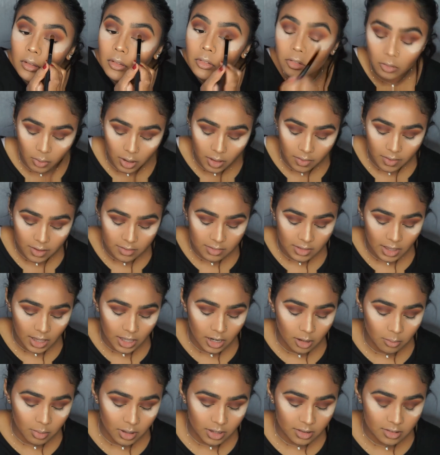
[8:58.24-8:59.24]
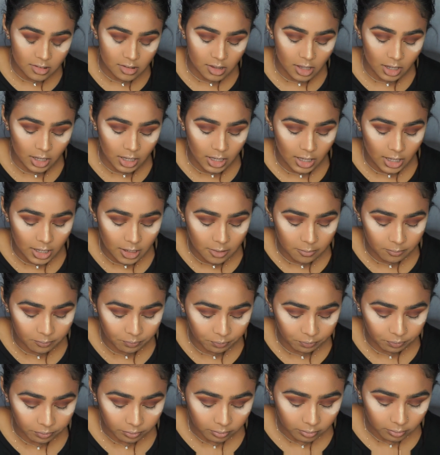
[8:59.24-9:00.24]
While that's getting a bit tacky,
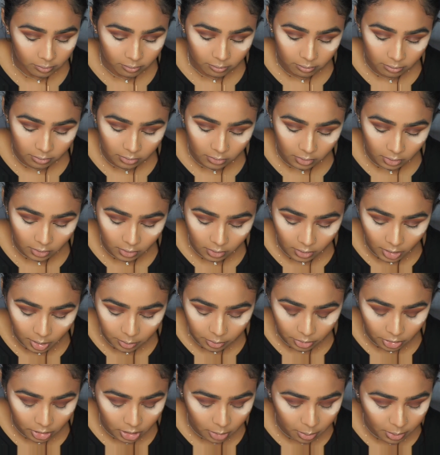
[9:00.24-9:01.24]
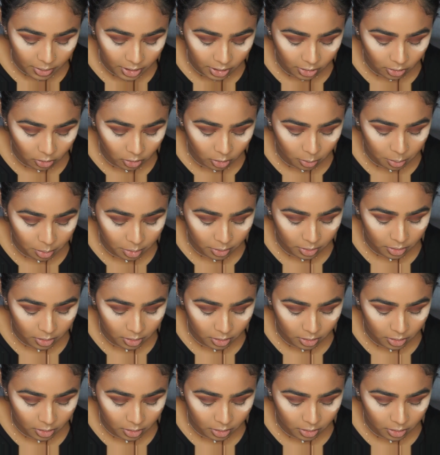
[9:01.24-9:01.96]
I'm going to pick up